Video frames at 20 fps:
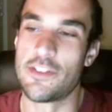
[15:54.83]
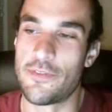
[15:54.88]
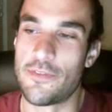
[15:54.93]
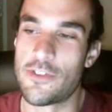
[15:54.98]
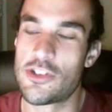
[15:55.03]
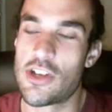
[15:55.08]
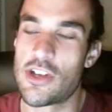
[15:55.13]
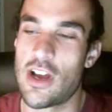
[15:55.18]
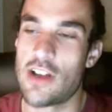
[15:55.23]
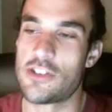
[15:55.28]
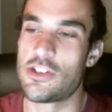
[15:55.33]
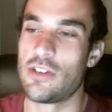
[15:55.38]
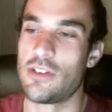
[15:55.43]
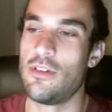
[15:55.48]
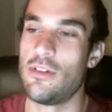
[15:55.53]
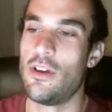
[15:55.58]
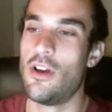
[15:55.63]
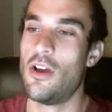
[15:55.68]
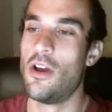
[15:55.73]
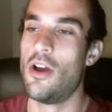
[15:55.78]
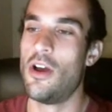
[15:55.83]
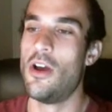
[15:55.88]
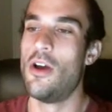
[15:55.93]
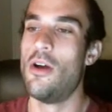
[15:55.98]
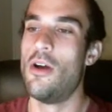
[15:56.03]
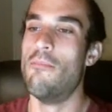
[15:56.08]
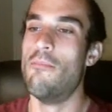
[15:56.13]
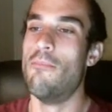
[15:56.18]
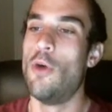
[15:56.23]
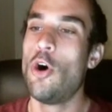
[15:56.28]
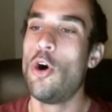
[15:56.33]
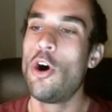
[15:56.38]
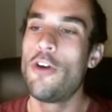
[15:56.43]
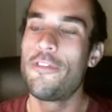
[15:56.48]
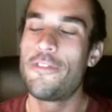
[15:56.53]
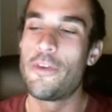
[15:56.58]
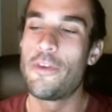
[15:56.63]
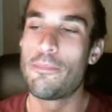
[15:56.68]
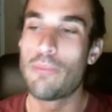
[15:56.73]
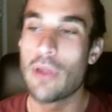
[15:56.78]
for charging more
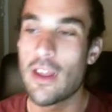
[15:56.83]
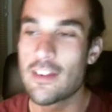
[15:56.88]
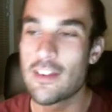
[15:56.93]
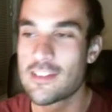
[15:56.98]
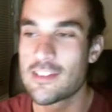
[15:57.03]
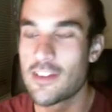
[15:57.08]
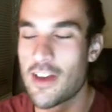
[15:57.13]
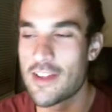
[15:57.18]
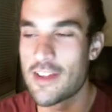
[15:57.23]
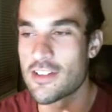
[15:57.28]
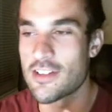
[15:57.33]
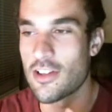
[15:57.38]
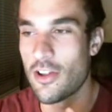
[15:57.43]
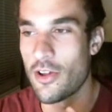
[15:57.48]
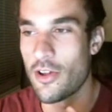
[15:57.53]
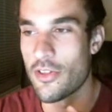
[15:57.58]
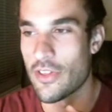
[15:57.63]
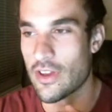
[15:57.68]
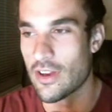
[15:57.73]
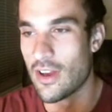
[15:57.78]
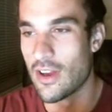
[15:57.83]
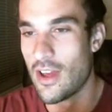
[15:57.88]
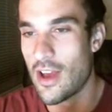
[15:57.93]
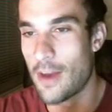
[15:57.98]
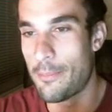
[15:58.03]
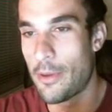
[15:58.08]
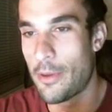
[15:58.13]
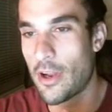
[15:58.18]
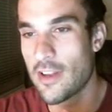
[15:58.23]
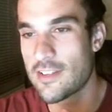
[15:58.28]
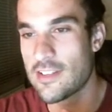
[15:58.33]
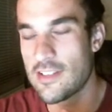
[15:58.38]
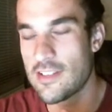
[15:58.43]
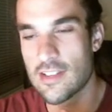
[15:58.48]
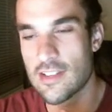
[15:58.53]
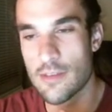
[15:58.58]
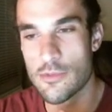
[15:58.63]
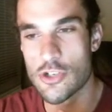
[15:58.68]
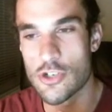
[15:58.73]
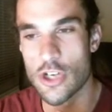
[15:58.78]
for plus-size clothing, a policy
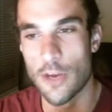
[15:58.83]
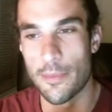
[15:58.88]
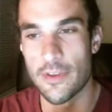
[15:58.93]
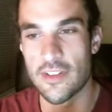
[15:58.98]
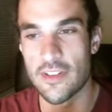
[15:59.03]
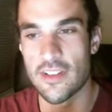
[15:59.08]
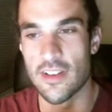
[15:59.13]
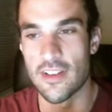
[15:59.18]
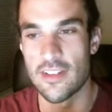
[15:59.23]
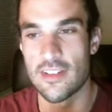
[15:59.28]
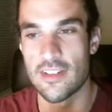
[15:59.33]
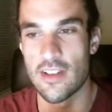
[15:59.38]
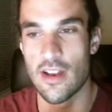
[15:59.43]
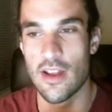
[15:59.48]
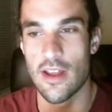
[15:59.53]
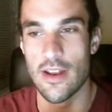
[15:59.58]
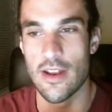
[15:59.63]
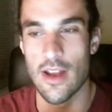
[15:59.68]
some shoppers consider an